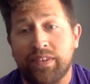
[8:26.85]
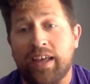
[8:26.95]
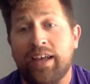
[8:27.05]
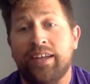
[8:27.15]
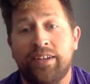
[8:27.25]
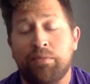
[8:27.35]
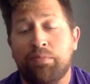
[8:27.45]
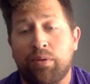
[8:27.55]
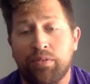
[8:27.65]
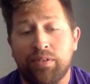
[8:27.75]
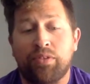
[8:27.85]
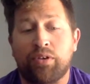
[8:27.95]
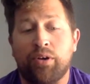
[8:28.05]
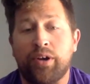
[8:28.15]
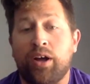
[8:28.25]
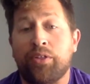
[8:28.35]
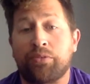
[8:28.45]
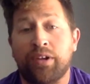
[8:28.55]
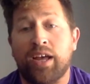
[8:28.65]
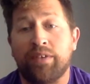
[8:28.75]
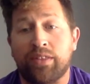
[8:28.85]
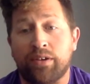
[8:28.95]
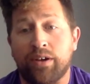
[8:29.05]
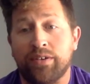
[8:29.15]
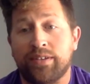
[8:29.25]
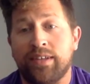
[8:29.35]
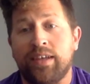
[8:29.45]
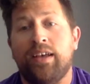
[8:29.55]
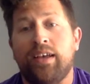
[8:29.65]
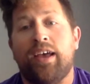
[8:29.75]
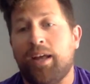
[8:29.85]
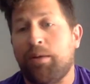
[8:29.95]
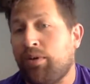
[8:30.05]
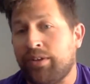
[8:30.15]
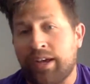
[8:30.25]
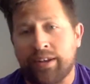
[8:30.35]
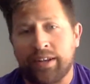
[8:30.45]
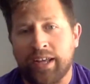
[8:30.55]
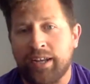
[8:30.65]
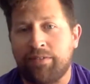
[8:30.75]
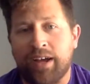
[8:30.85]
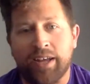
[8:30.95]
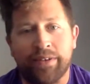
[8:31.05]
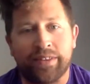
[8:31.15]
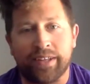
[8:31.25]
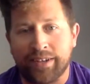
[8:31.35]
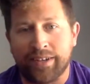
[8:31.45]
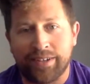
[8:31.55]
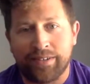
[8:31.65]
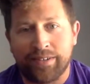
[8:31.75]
I ended up throwing all 3 heavy throws, and I pulled out an 85 at the end,